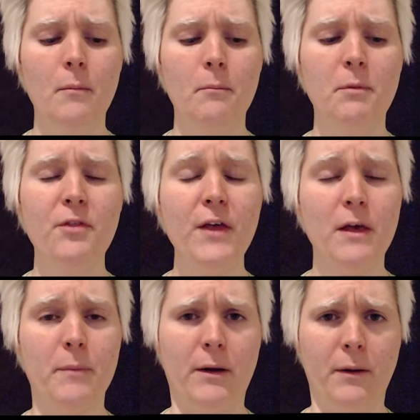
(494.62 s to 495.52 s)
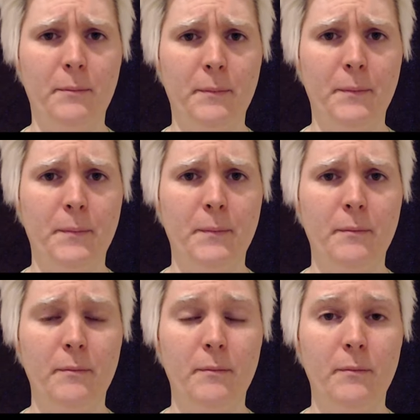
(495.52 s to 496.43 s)
But think about it.
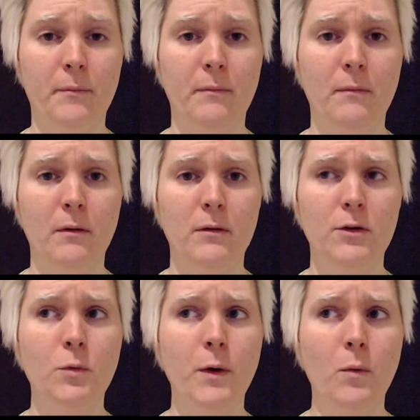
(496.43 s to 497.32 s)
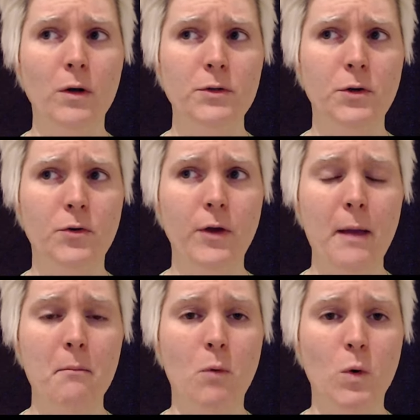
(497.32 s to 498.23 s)
Do we want to
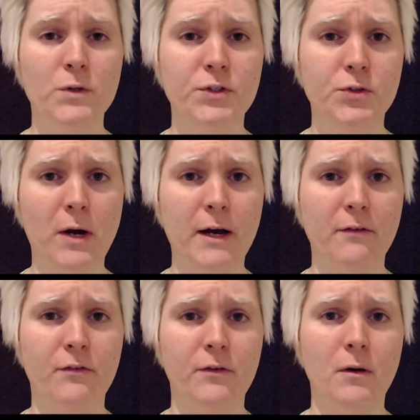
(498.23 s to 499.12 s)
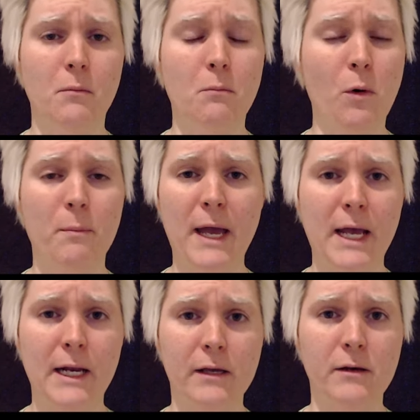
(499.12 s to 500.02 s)
create more strife, more
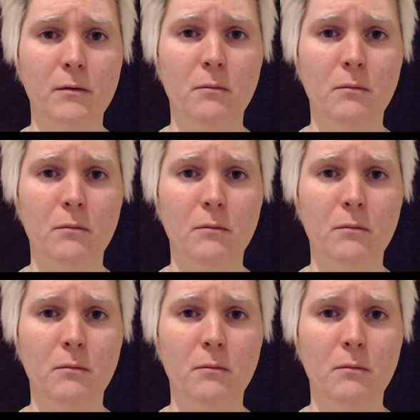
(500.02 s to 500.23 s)
panic,